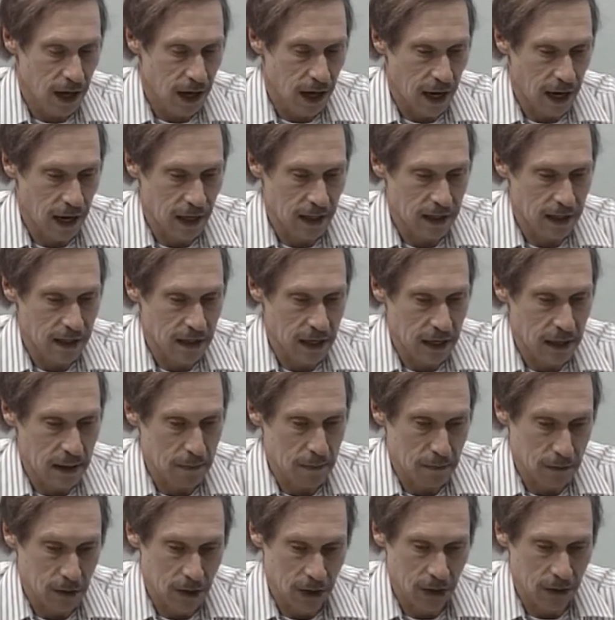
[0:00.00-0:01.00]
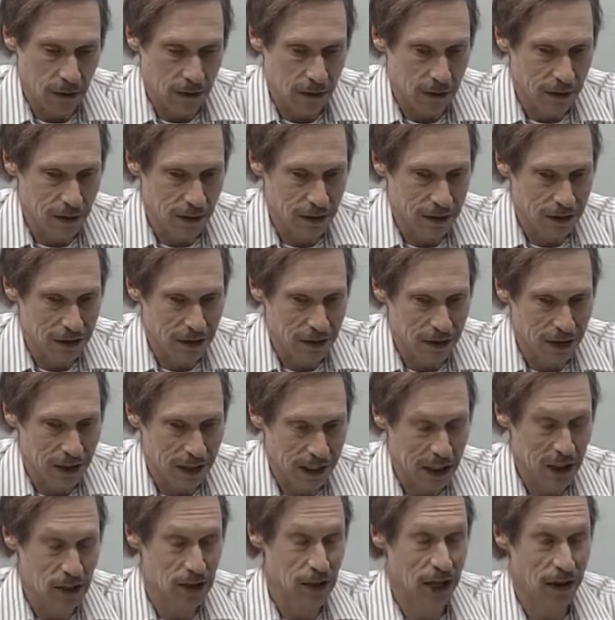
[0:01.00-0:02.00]
And,
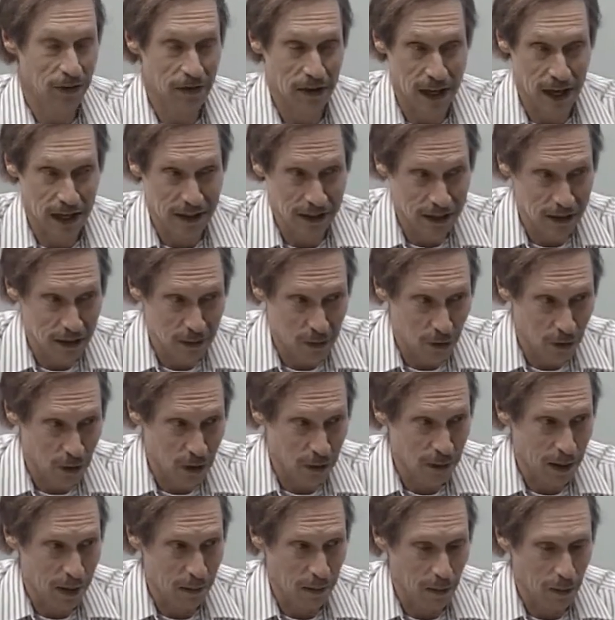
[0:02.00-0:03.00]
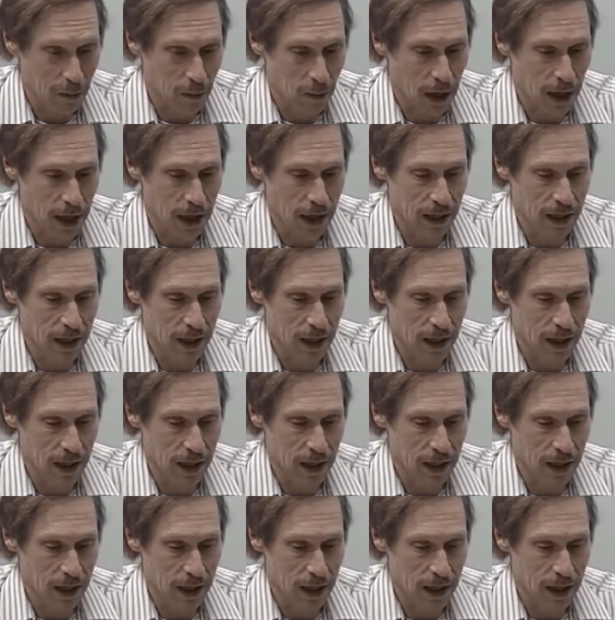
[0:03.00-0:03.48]
I guess you'd have to ask each board member why,